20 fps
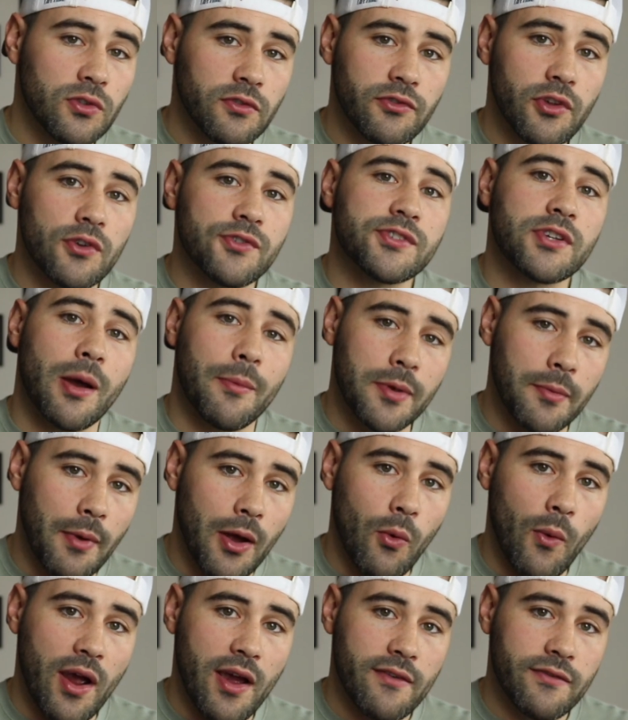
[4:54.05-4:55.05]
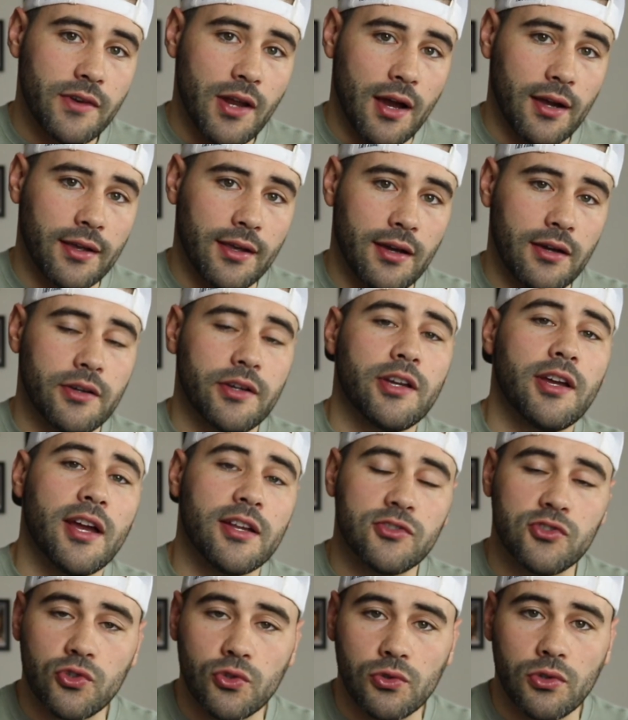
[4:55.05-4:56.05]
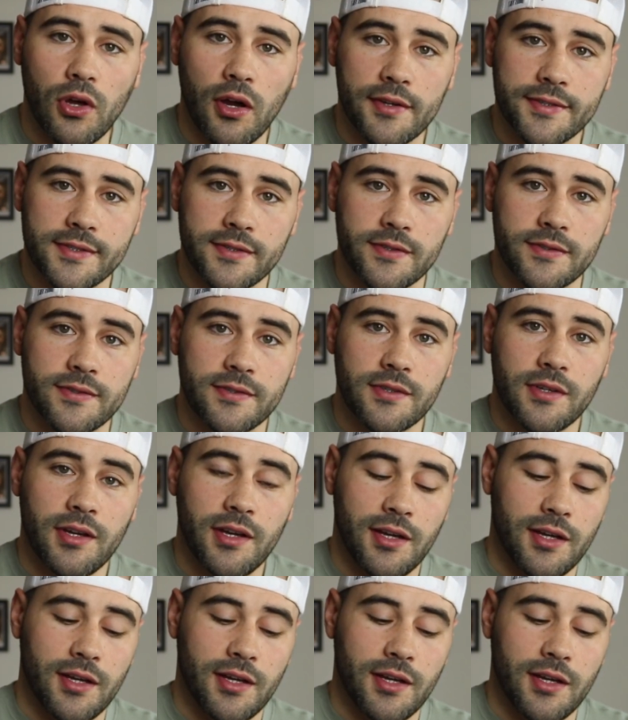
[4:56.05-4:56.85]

of those coming by way of knockout, and 2 losses.